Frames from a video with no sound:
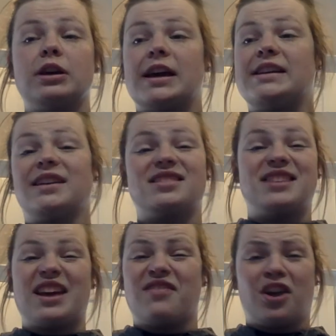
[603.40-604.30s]
It doesn't
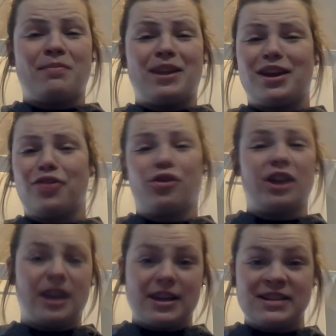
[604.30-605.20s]
take very many
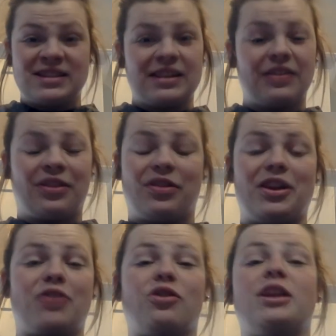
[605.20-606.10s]
ingredients. The
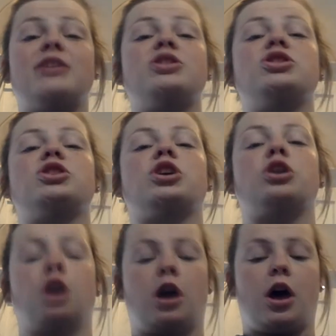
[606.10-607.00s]
ingredients
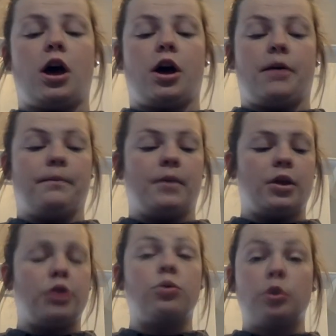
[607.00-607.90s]

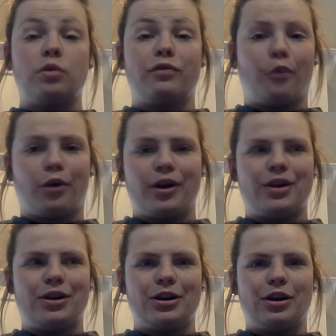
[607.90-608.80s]
you use for it
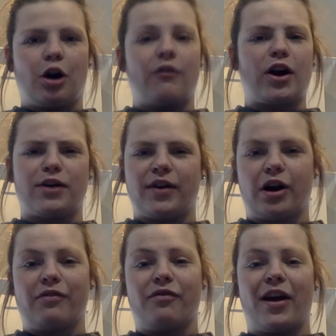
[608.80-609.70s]
are very,
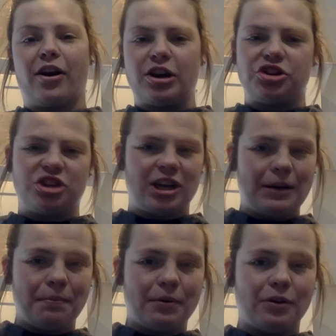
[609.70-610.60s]
very, very
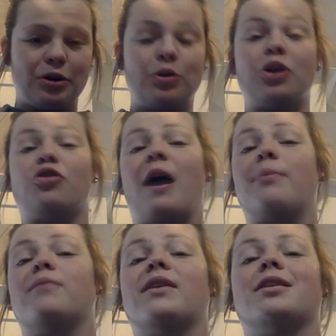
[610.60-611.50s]
cheap. You can grab
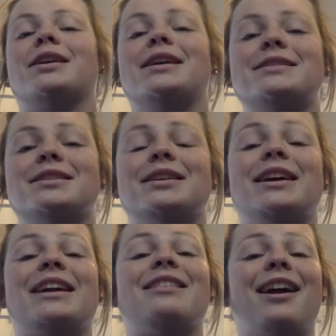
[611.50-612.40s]
them very easily,
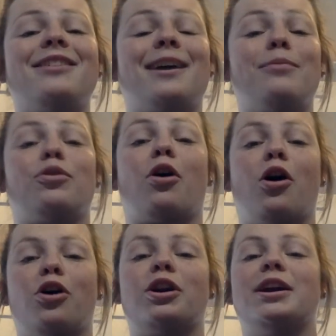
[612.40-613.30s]
and a lot of times they're
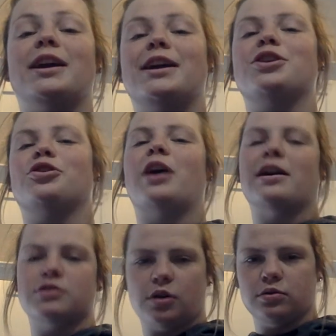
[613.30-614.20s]
already in your
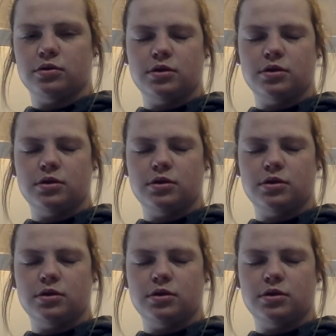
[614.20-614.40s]
household.